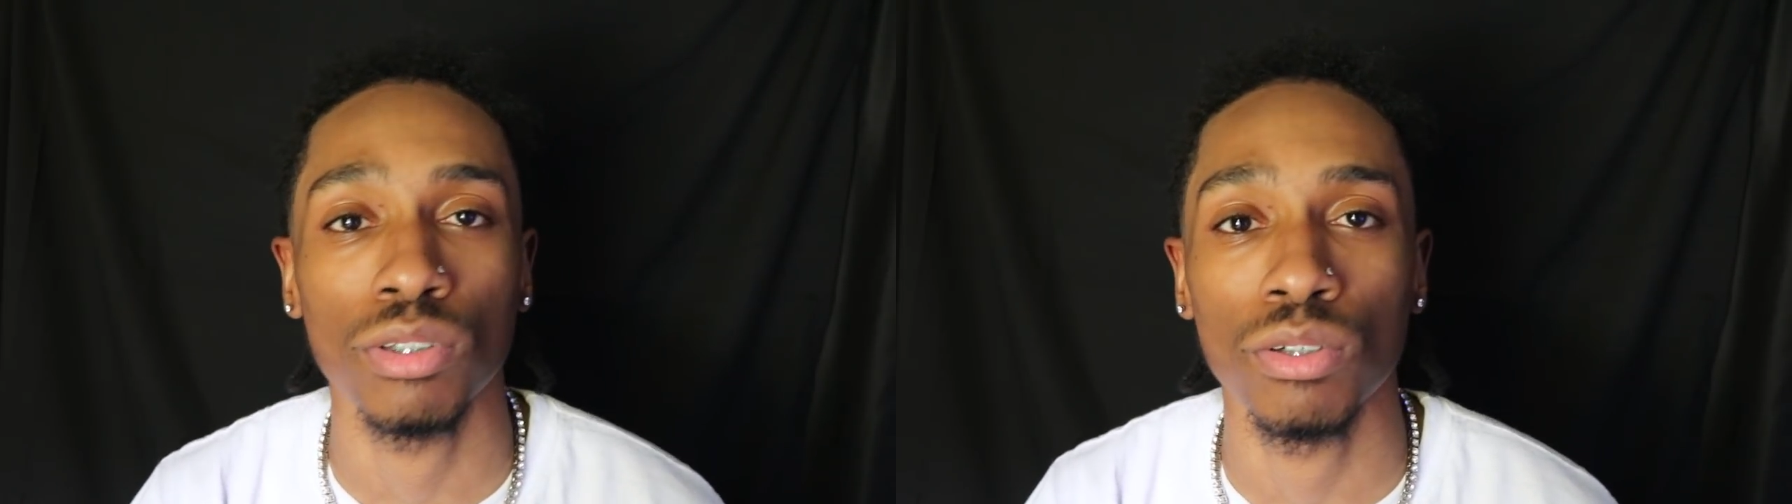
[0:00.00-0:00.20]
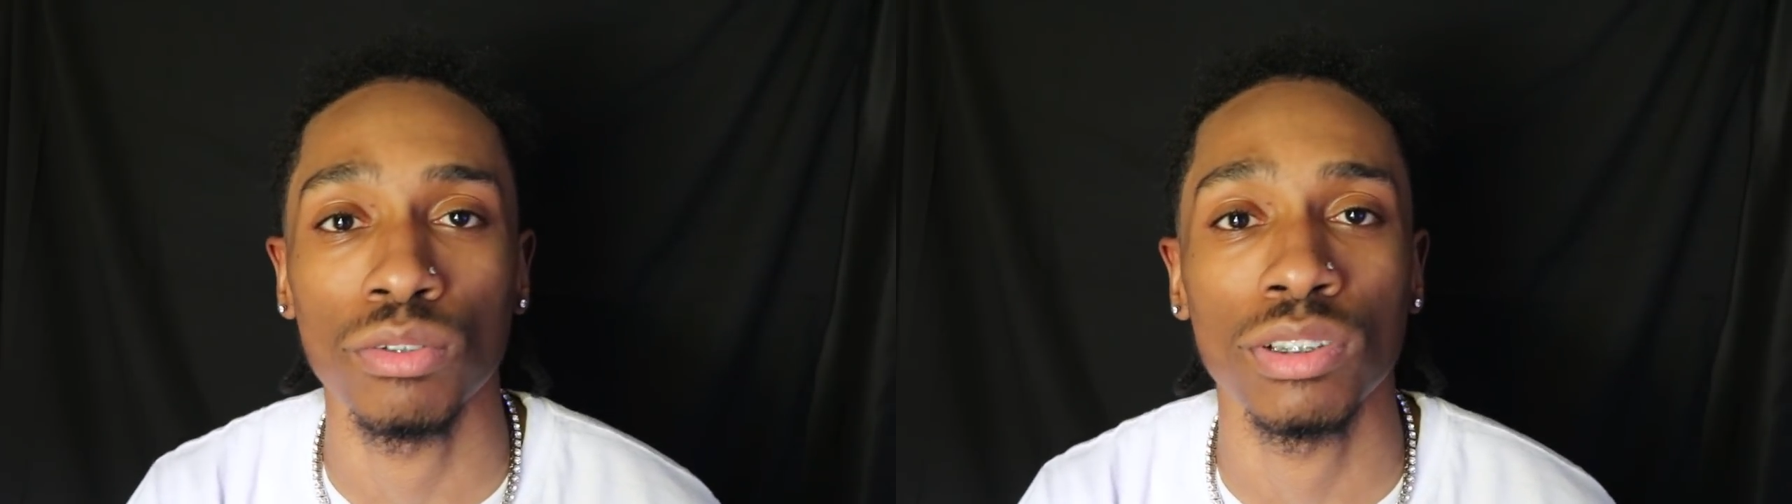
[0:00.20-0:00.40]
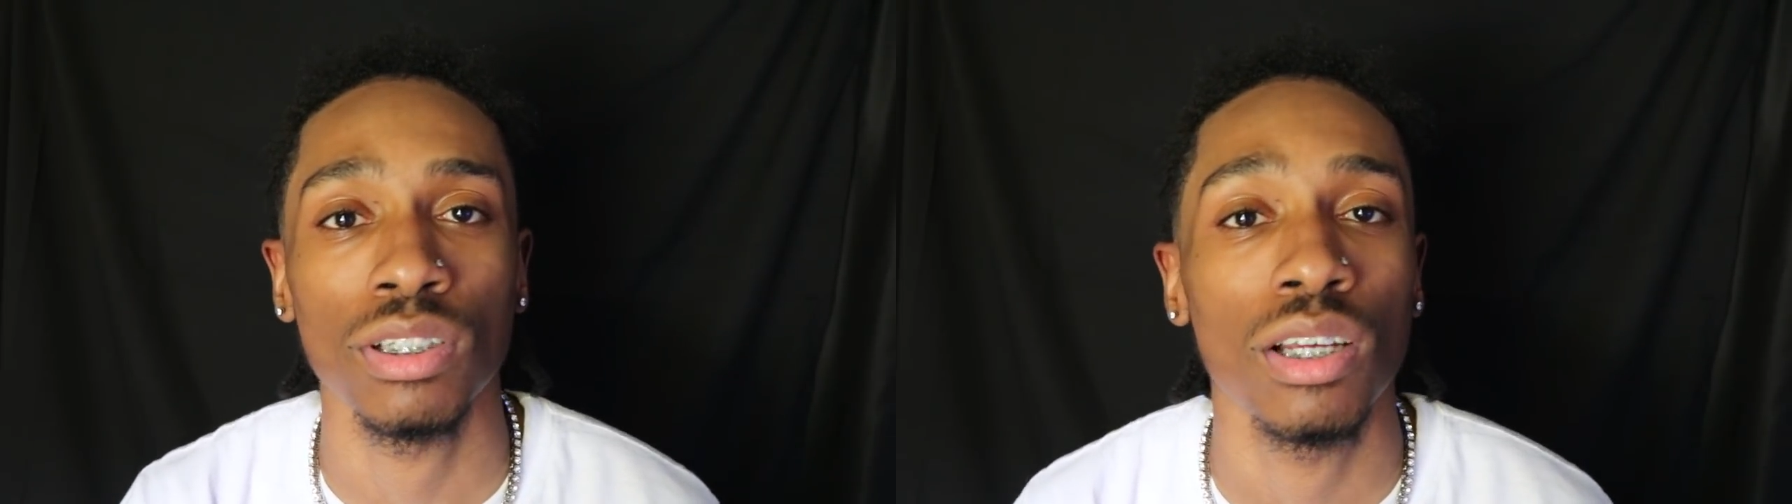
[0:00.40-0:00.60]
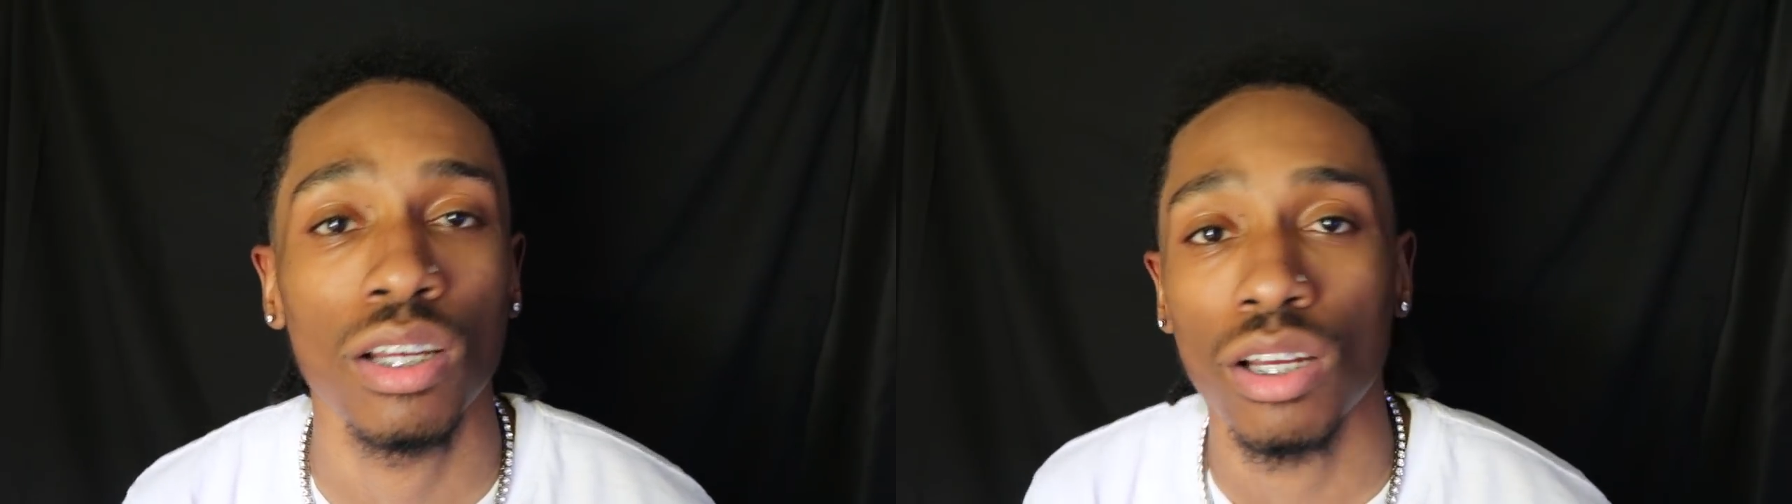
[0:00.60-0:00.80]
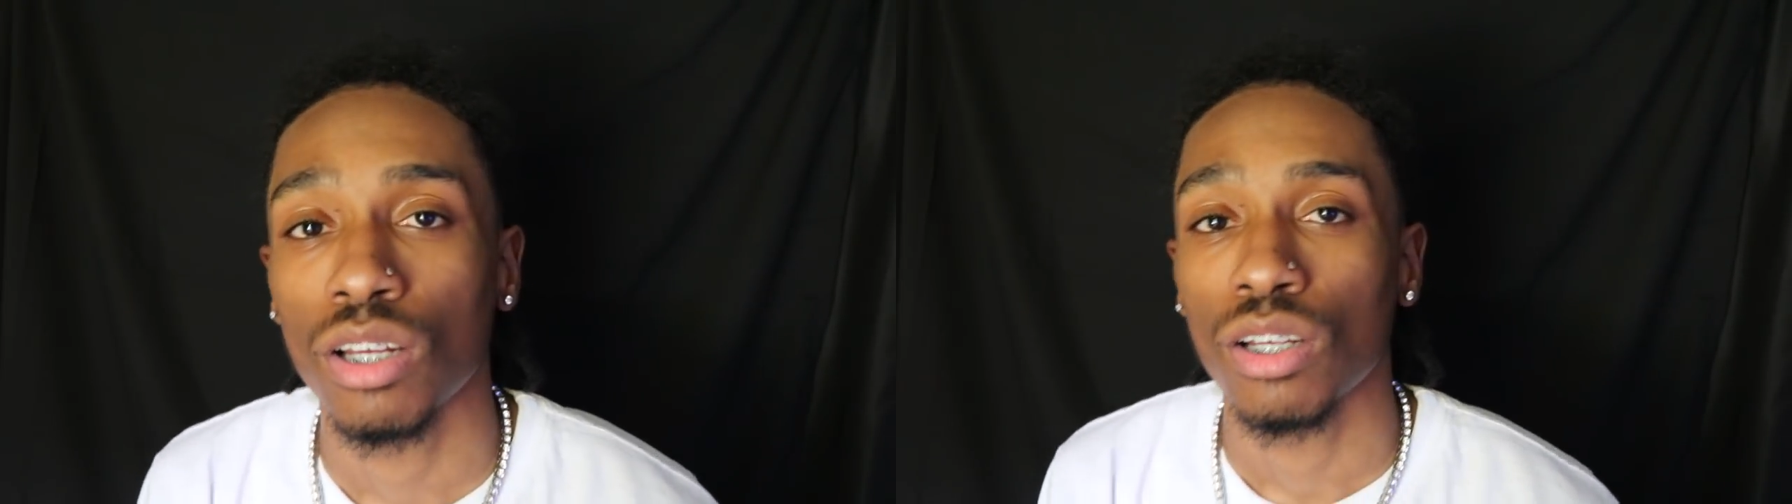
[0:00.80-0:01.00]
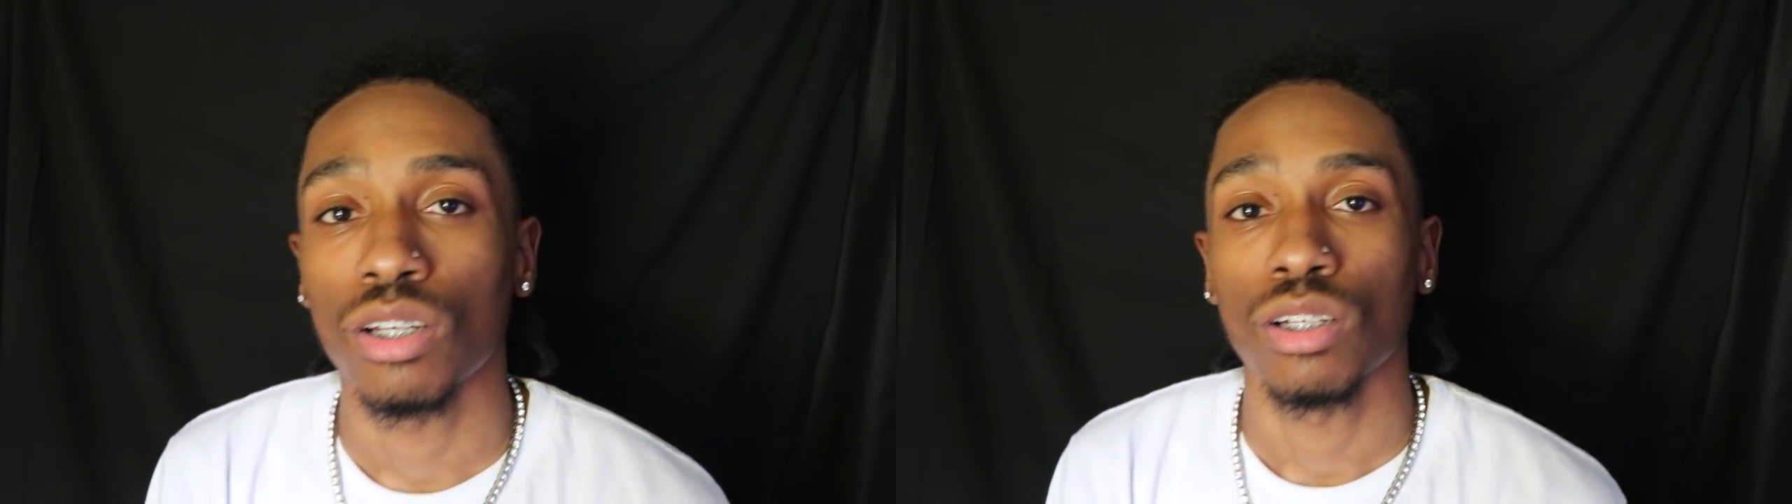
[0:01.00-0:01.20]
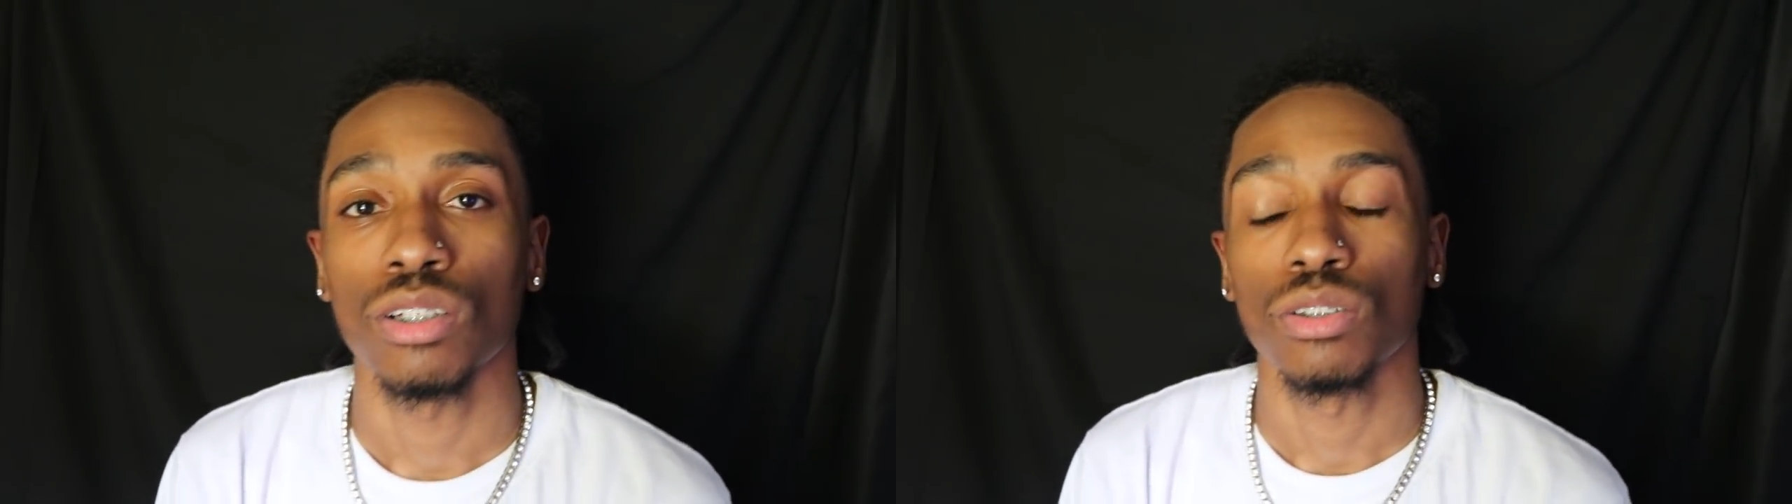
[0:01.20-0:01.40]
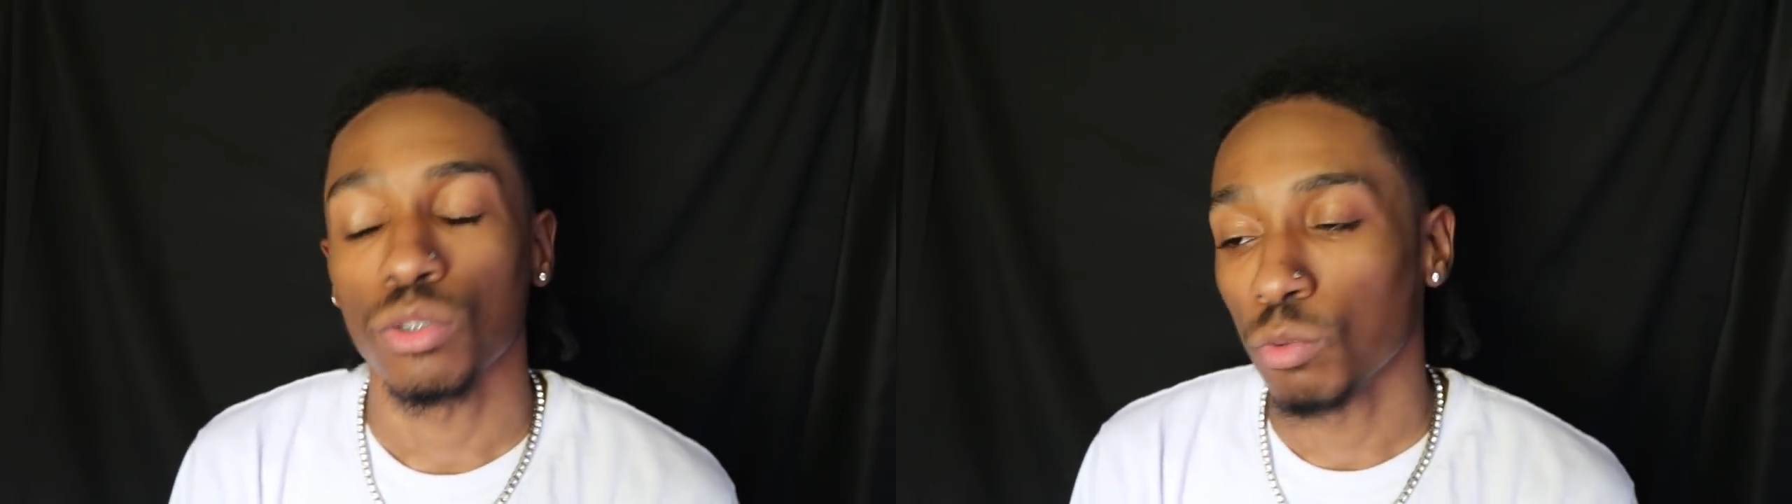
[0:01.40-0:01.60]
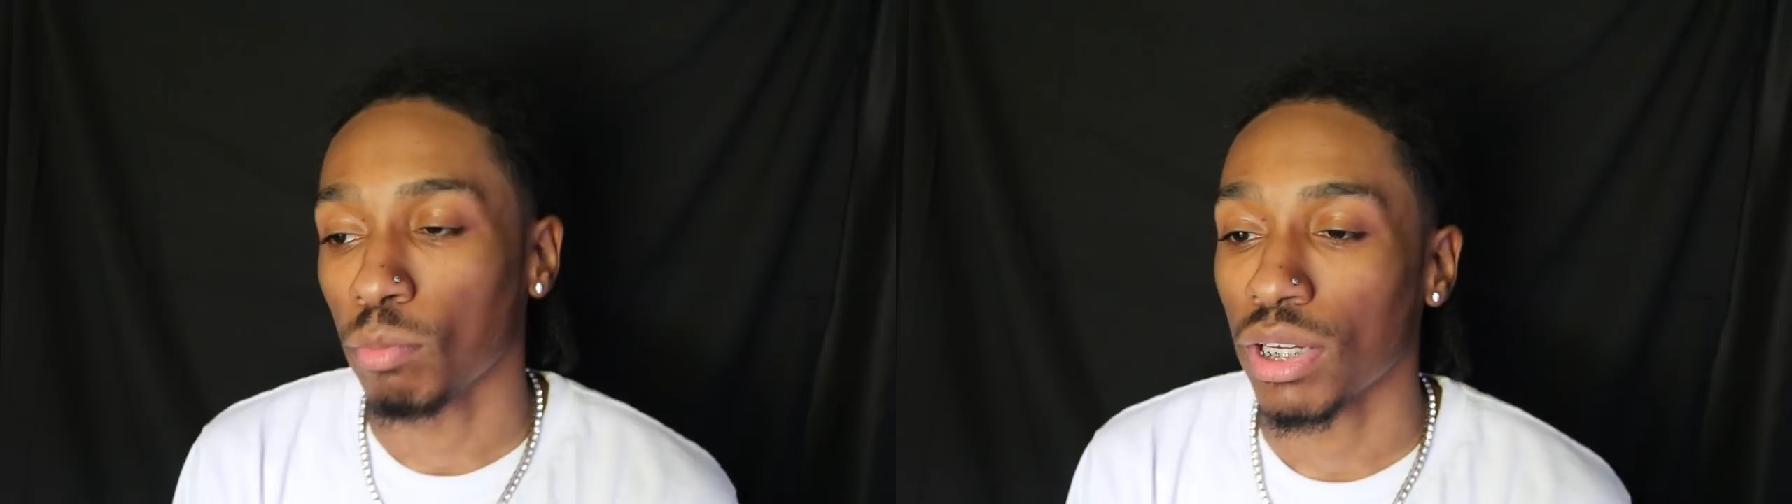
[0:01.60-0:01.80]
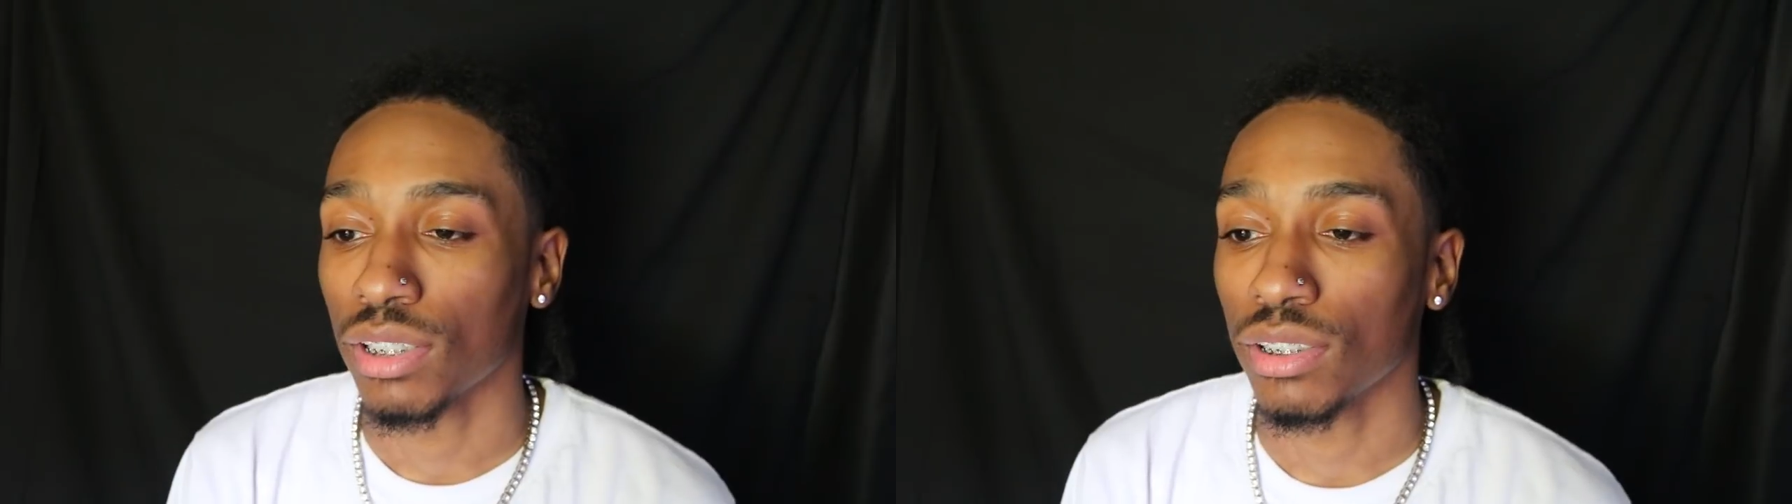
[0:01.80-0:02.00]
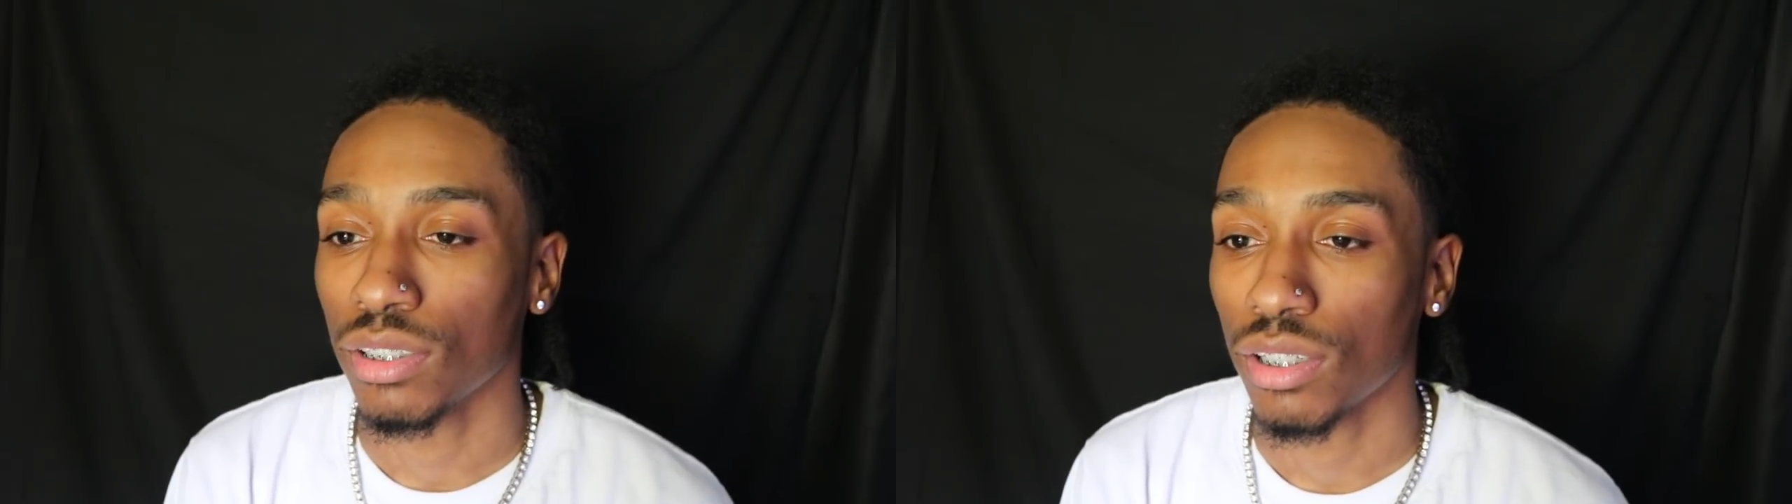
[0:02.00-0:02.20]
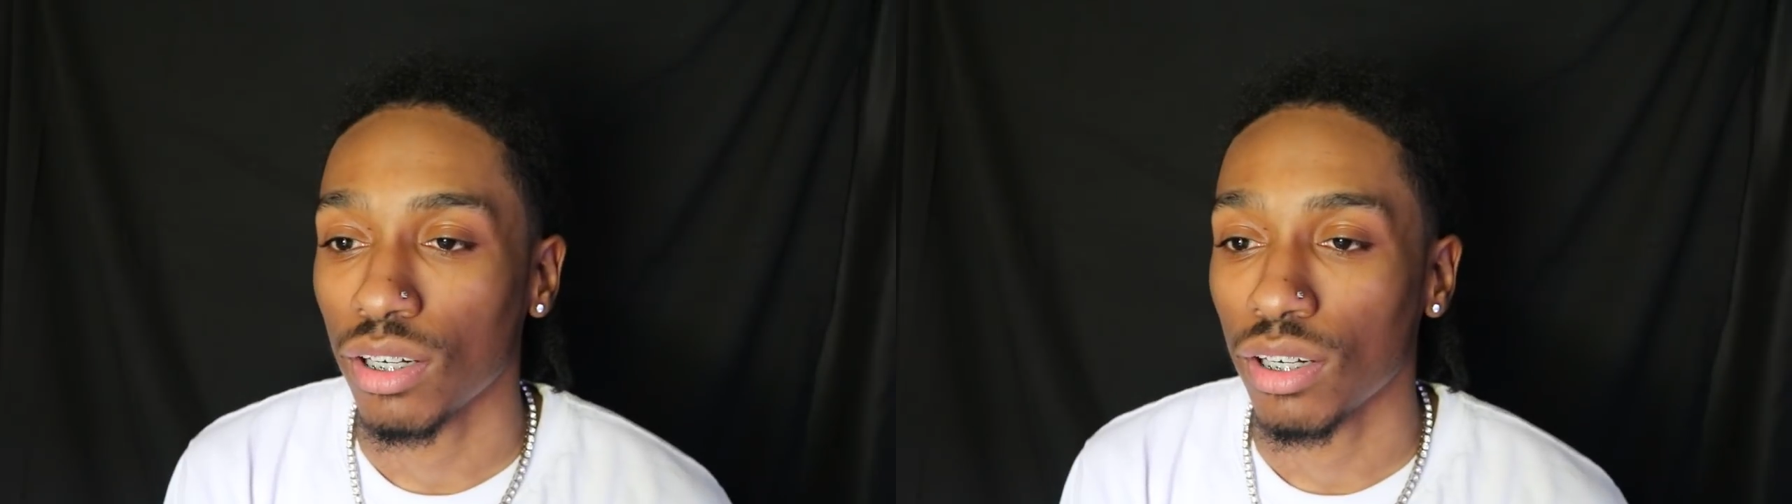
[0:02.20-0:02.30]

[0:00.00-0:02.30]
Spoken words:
those two men,